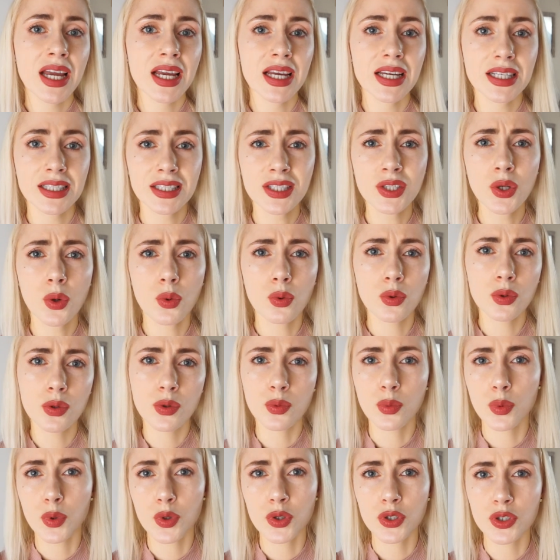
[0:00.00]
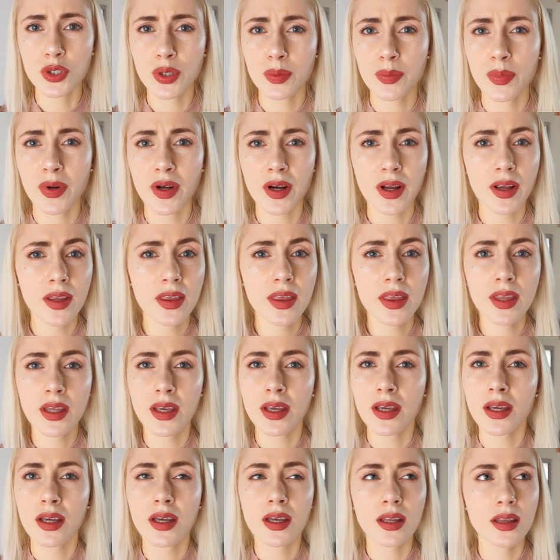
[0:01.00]
It's an older version, but I
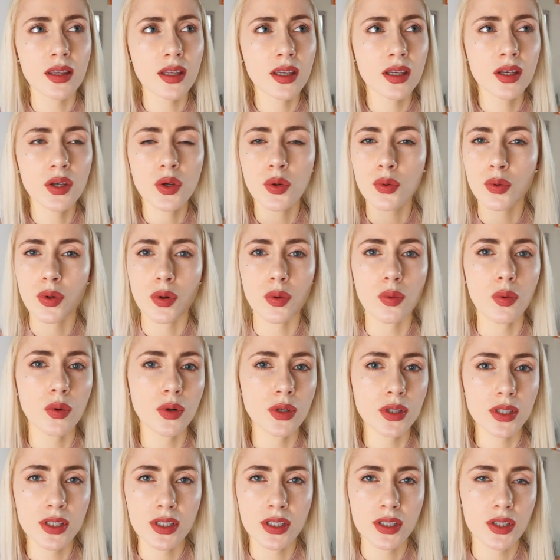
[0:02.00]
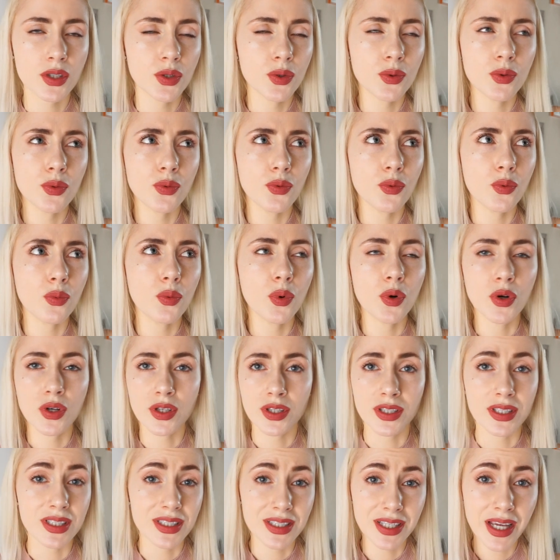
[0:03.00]
think the newer ones do
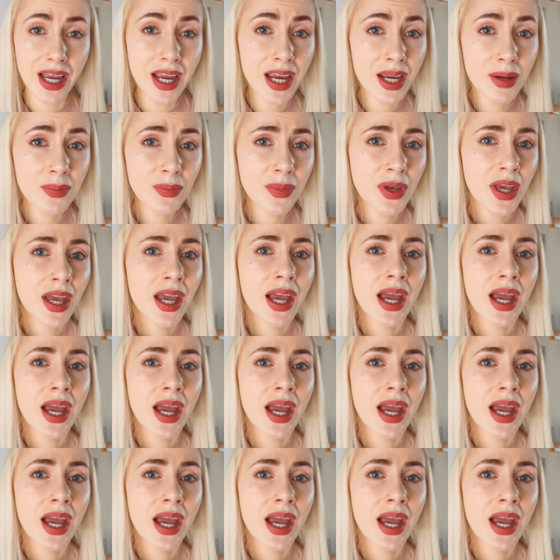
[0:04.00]
work the same.